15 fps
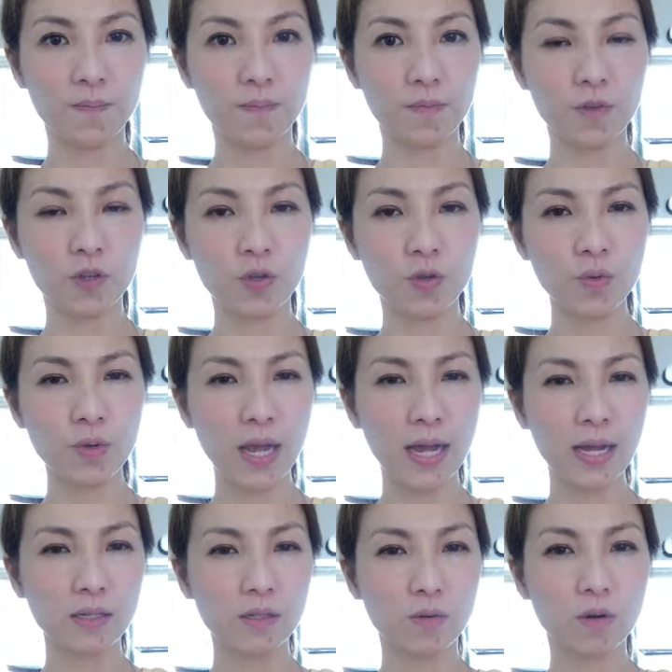2
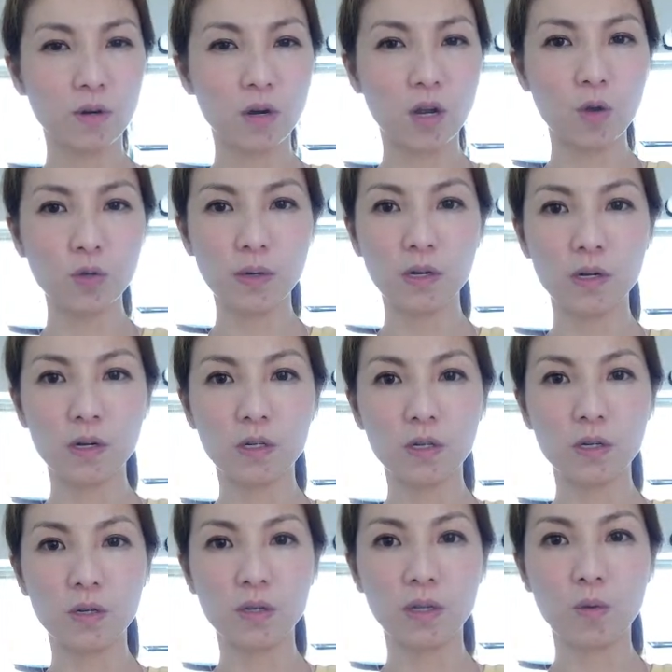cats are always
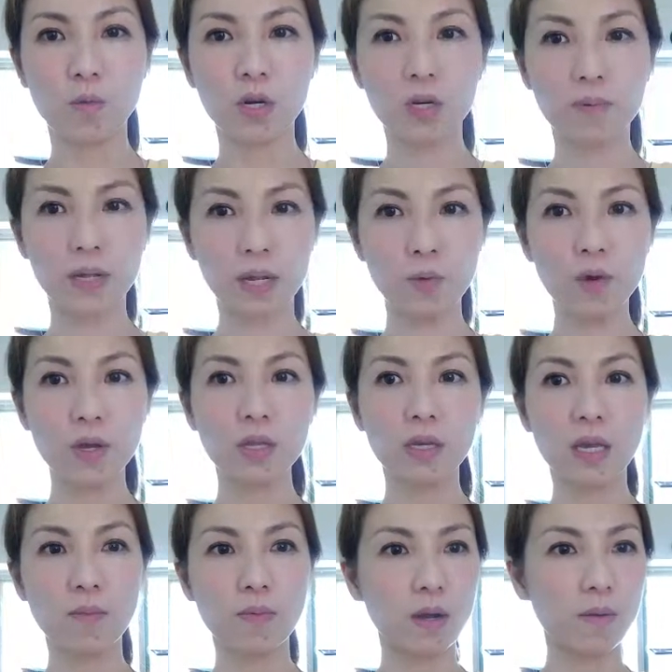the one to play with,
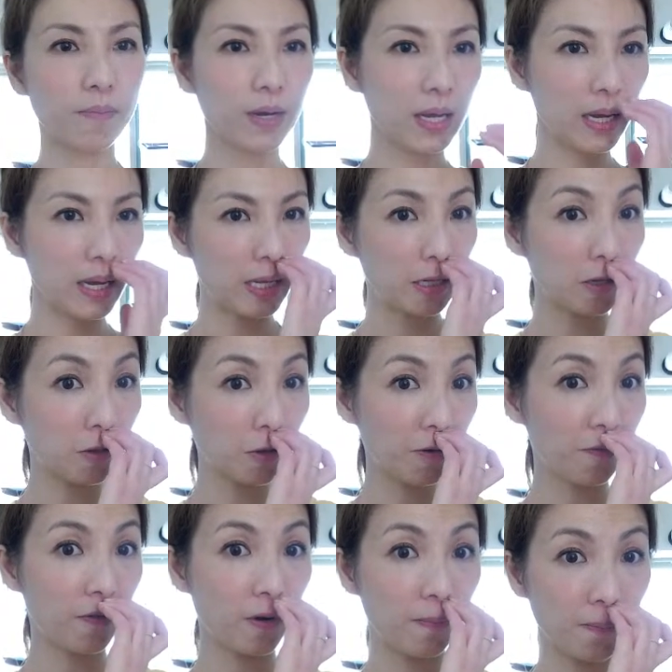keep company, and to learn
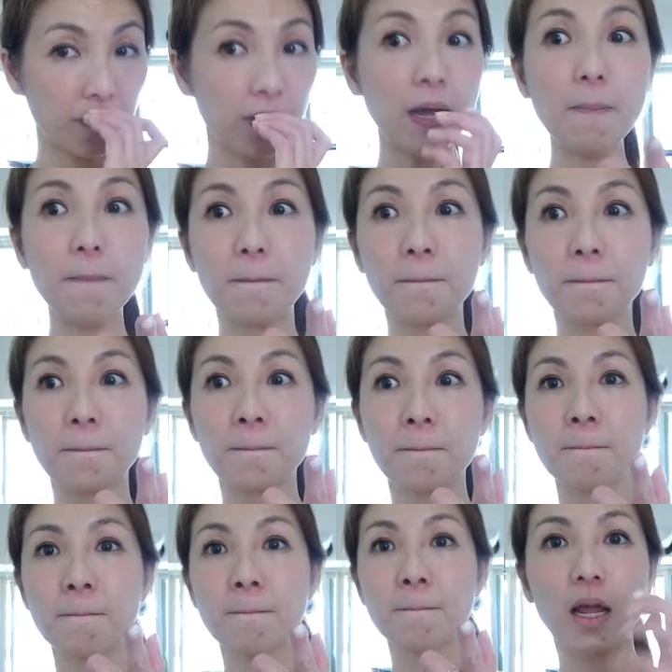from. Yep,
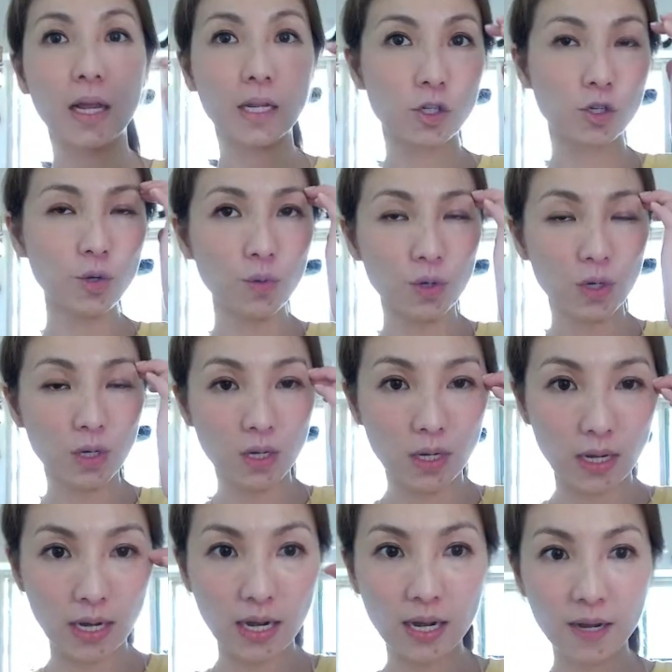it's true.
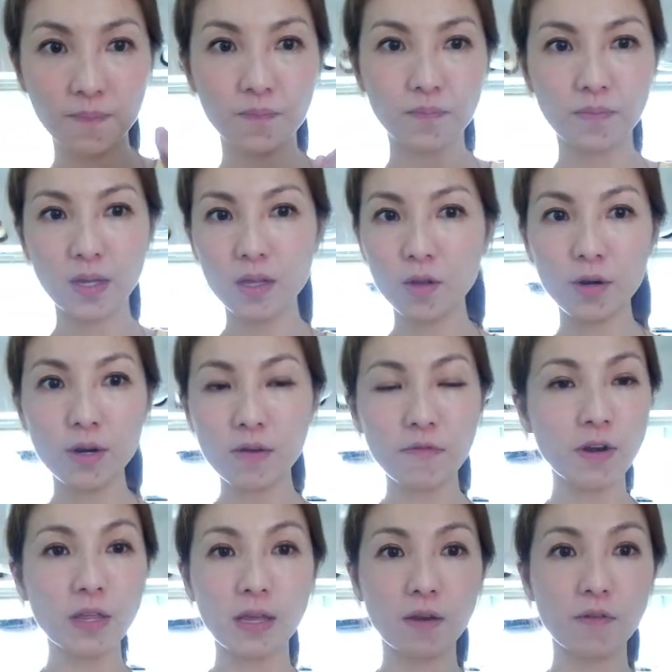They learn
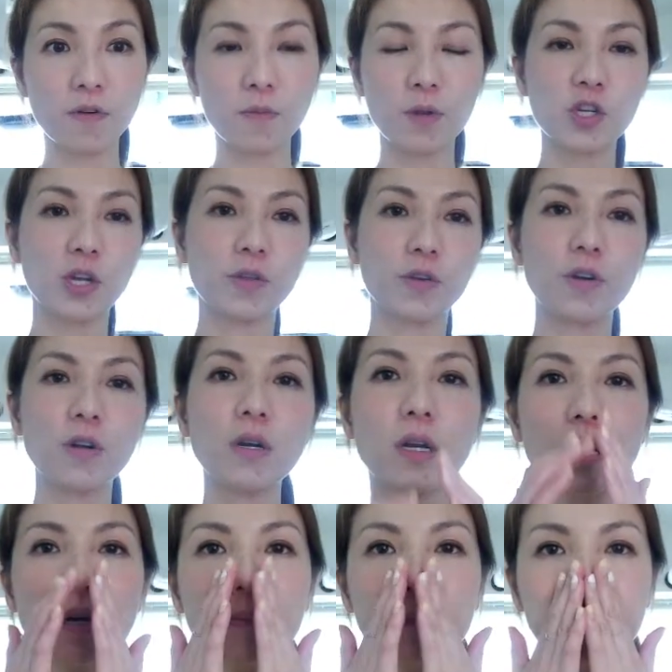everything from each other,
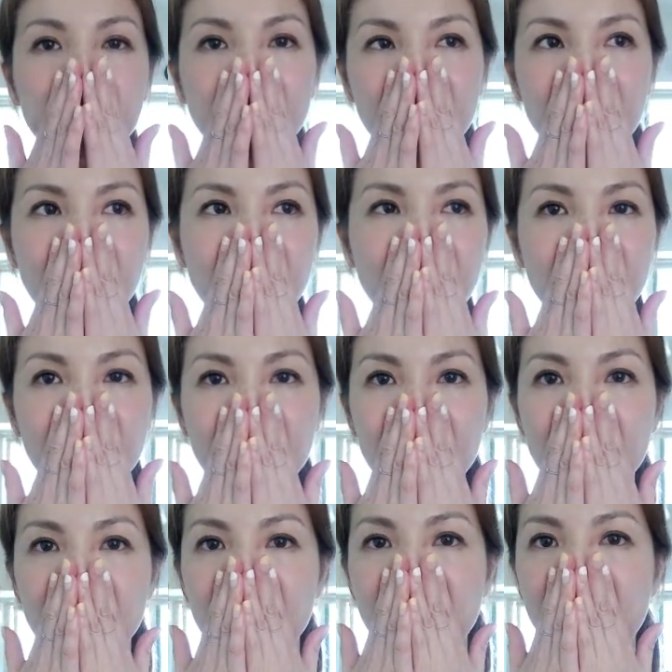and even
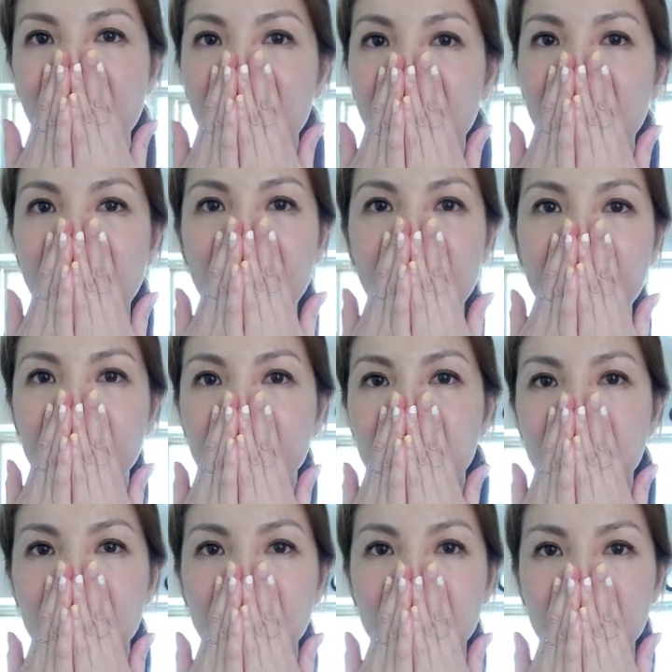the bad habits
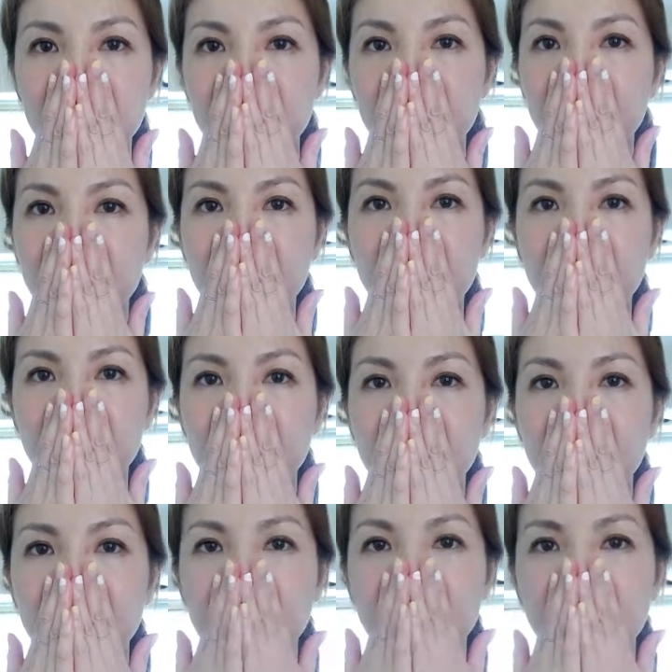too.
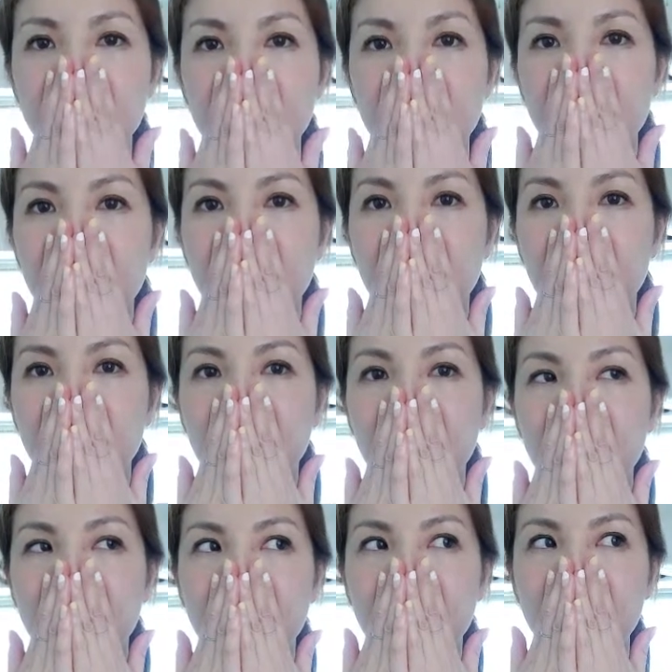Yeah.
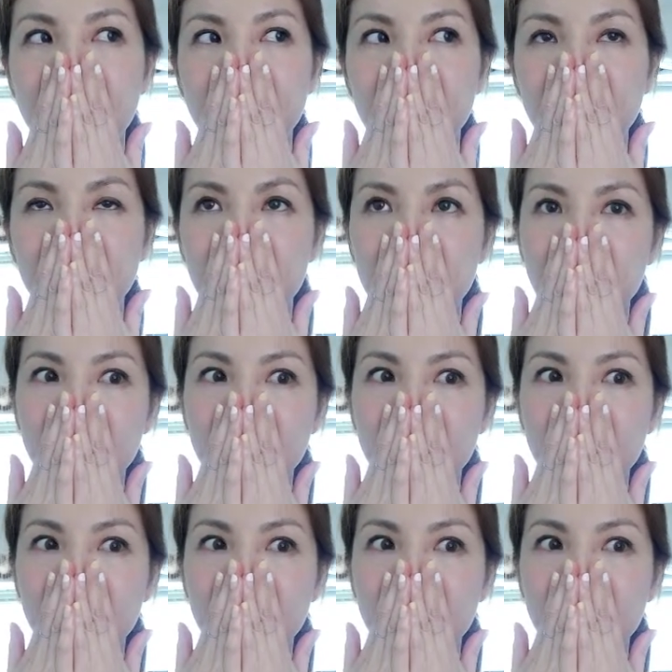So.